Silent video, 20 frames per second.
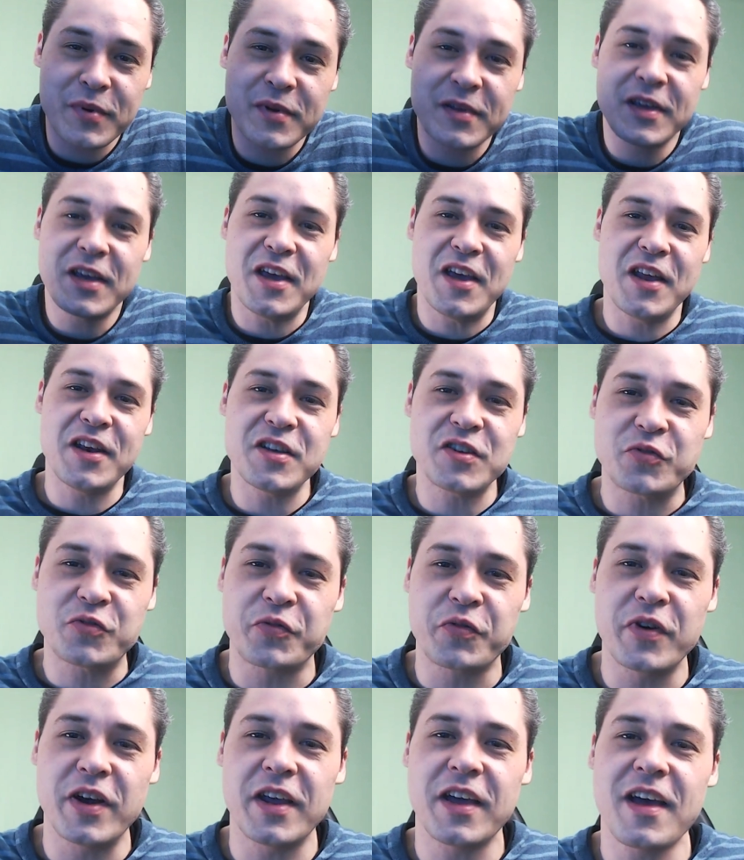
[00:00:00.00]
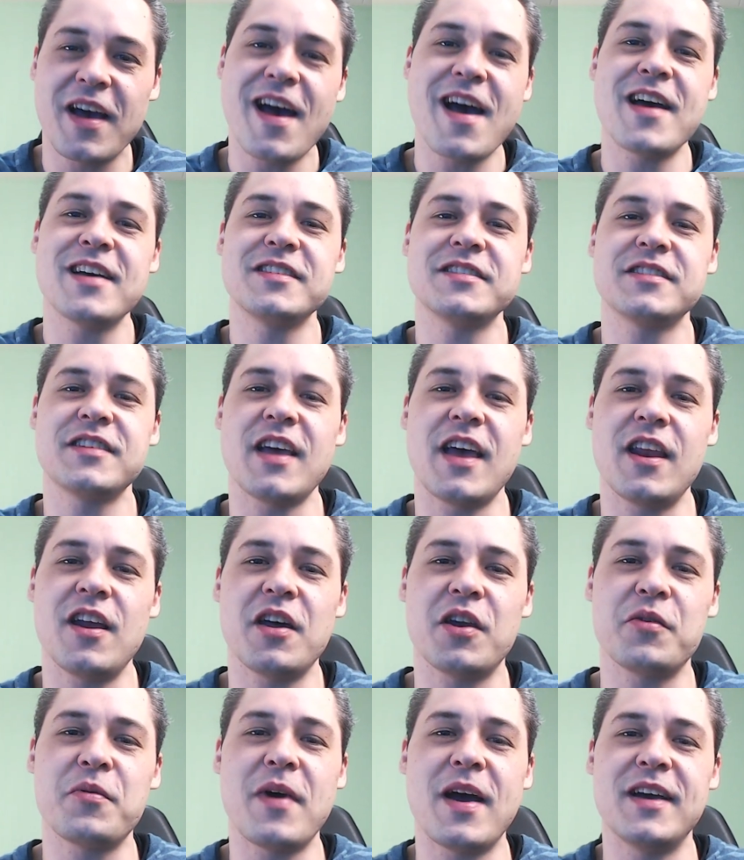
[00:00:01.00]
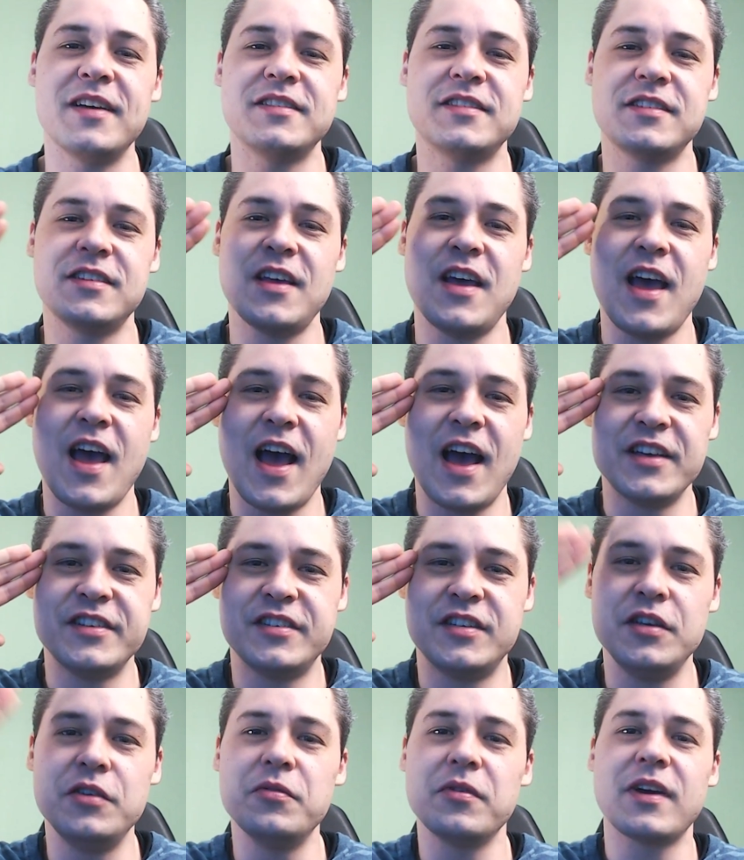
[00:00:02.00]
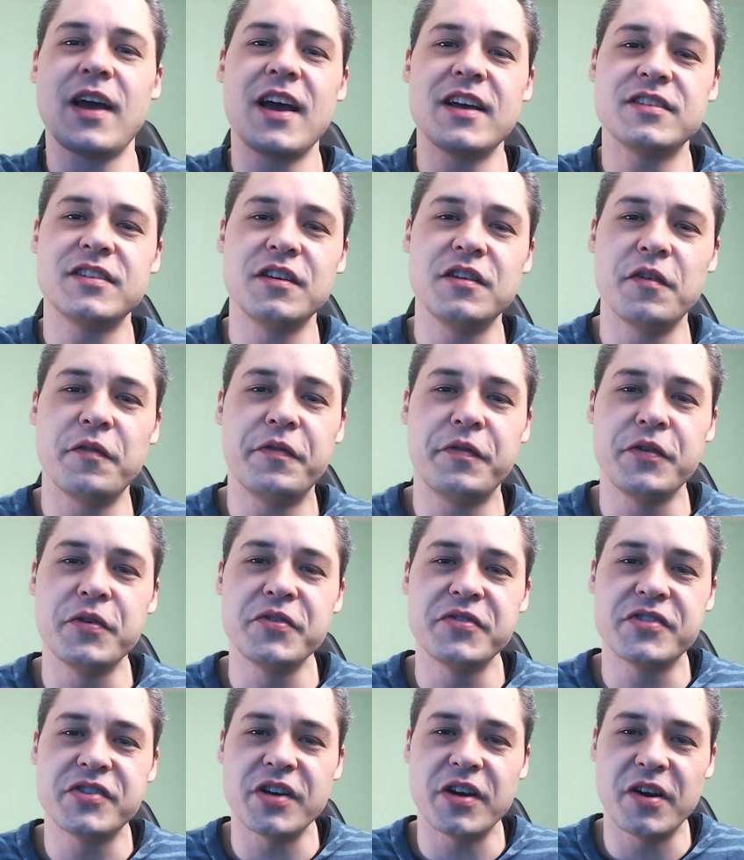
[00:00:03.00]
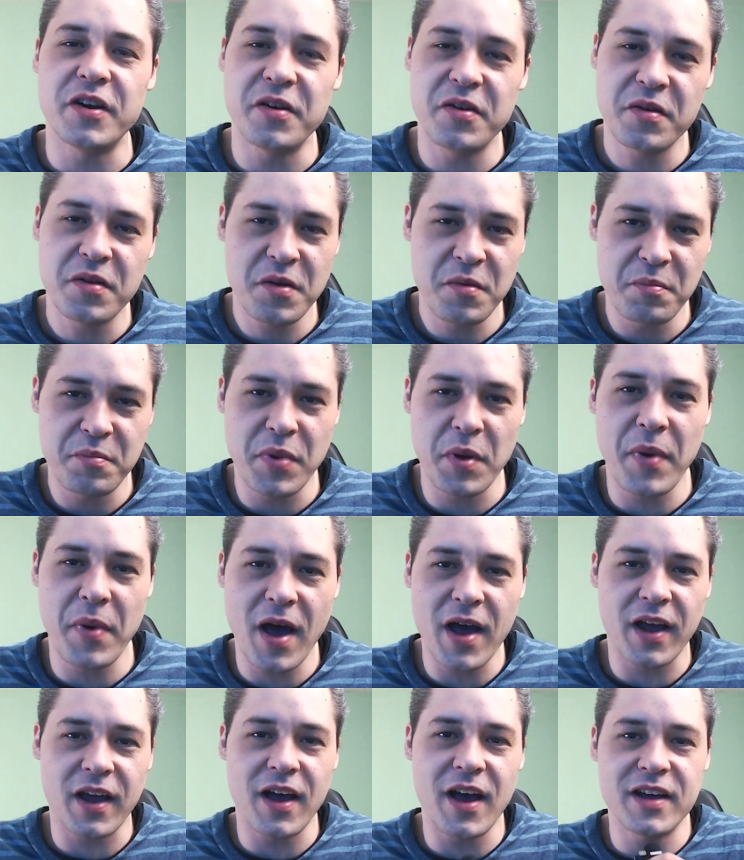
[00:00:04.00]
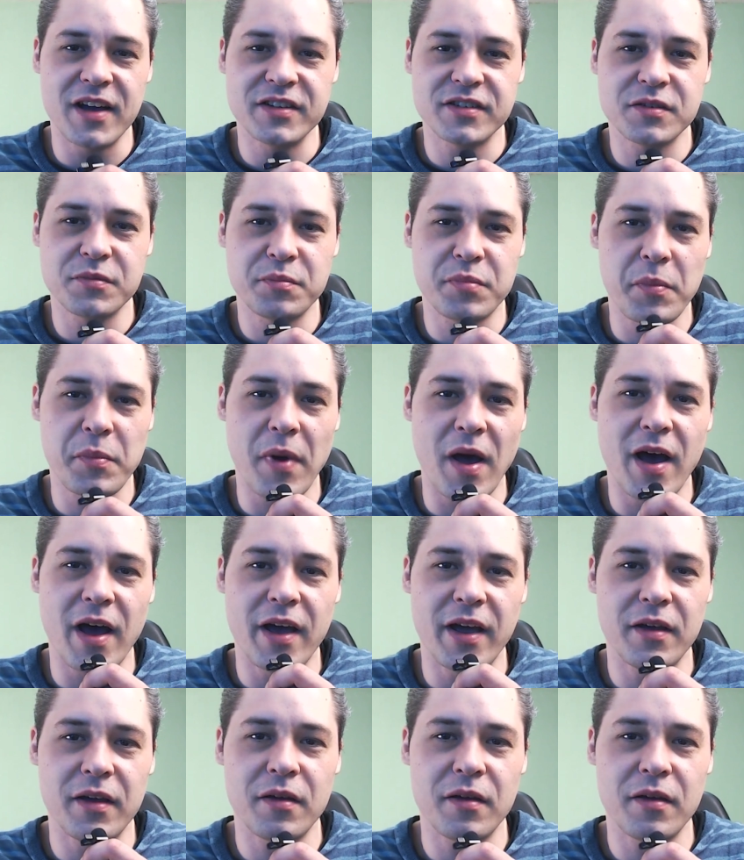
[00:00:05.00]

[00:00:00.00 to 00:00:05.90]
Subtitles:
It is free, guys, and otherwise I see you guys in the future. Bye bye guys. Bye bye.